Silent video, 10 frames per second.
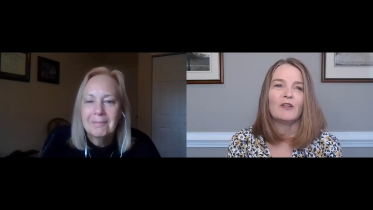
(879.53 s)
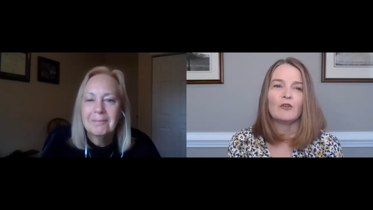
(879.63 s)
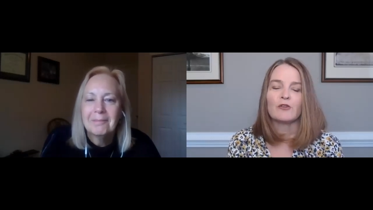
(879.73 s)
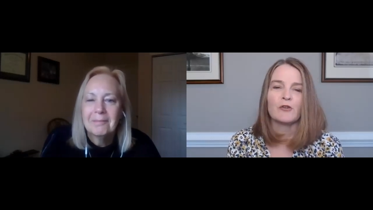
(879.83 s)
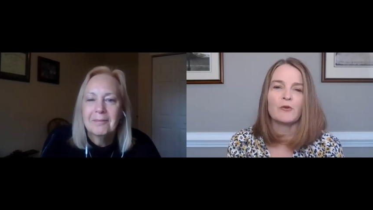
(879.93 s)

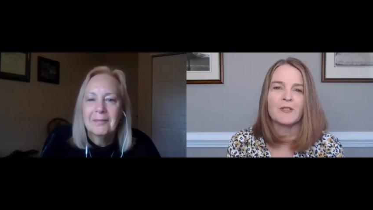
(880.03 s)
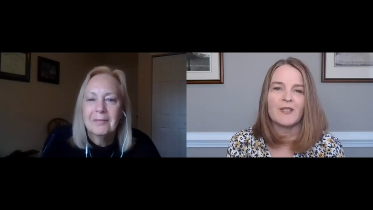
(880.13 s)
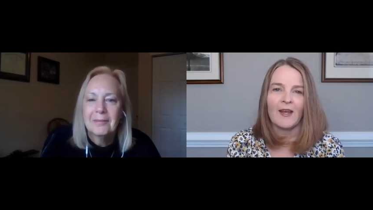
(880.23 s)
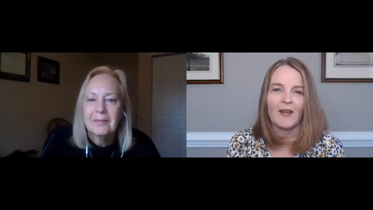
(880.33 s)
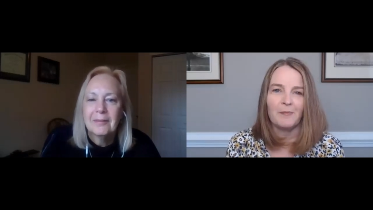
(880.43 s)
Speaker 1: There's always
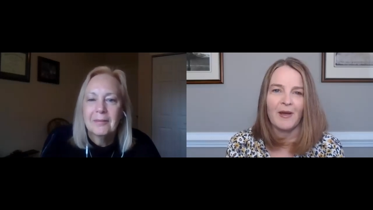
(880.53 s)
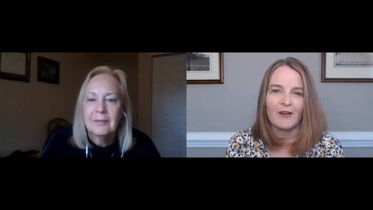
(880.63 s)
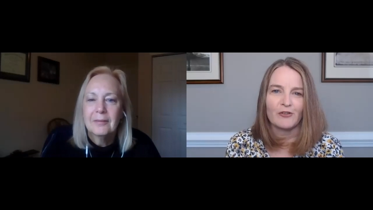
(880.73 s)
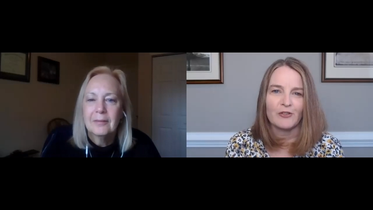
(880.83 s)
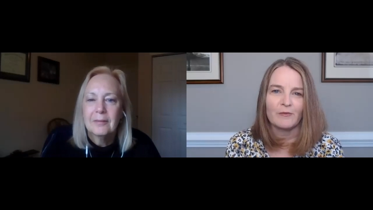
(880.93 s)
that
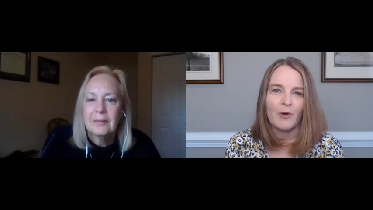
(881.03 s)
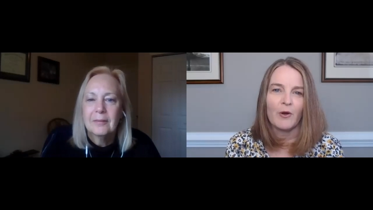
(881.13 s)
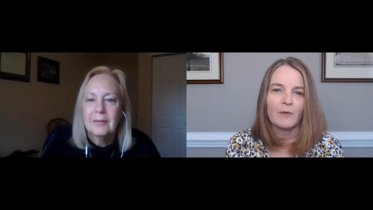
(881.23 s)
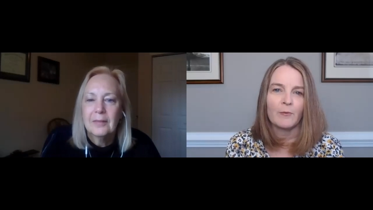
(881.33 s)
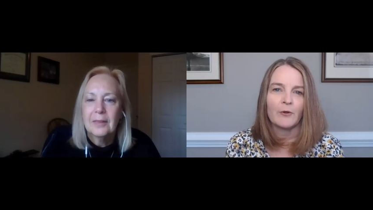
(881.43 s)
compassion
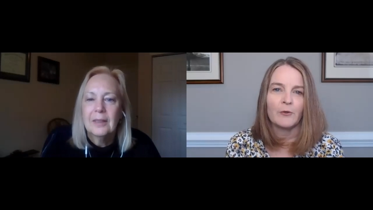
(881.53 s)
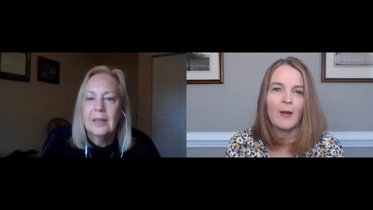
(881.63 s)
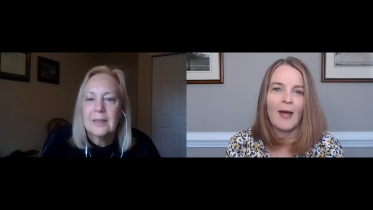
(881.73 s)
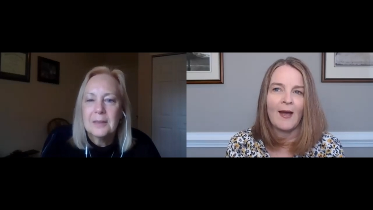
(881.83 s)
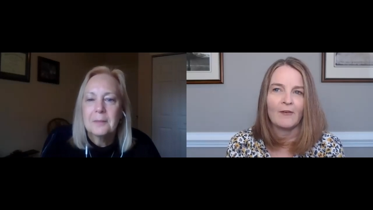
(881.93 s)
part where you
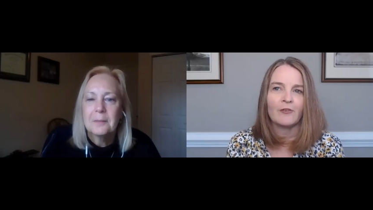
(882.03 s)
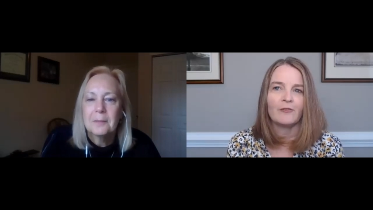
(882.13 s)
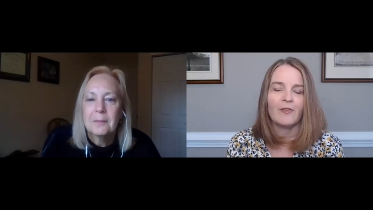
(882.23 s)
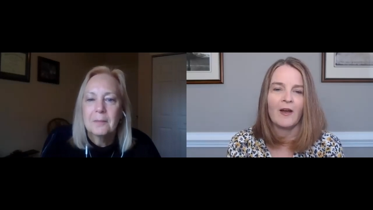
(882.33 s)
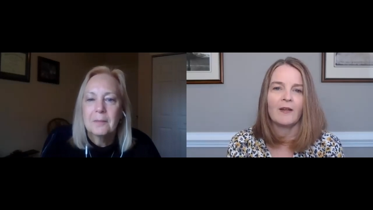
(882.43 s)
yeah. have to
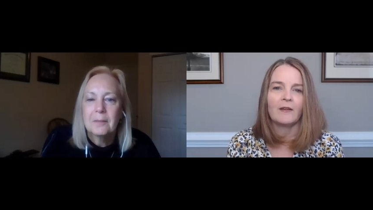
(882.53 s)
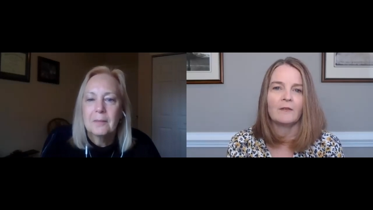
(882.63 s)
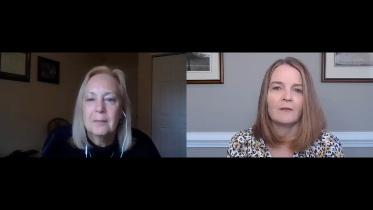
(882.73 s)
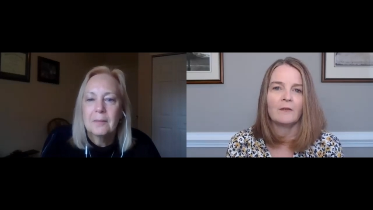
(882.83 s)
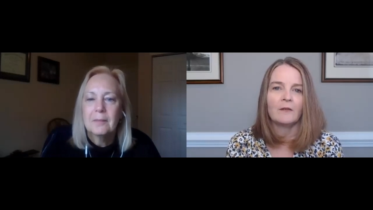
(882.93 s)

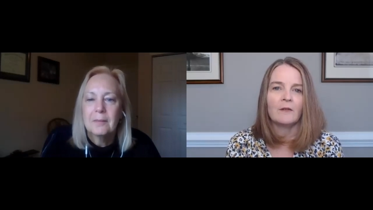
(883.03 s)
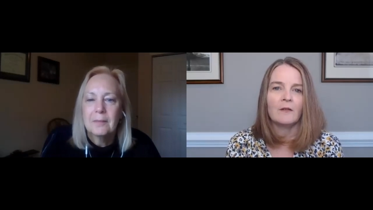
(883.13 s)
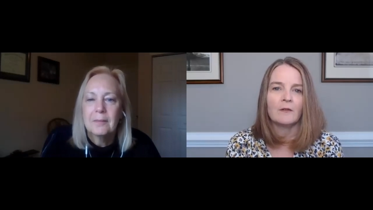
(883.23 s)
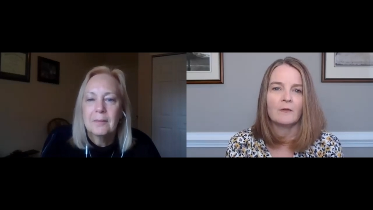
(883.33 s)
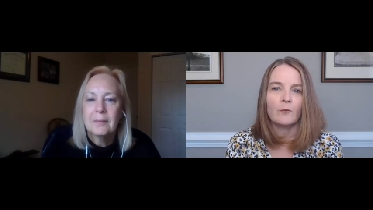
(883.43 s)
find
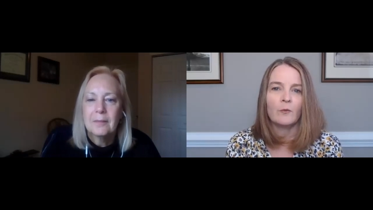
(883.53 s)
the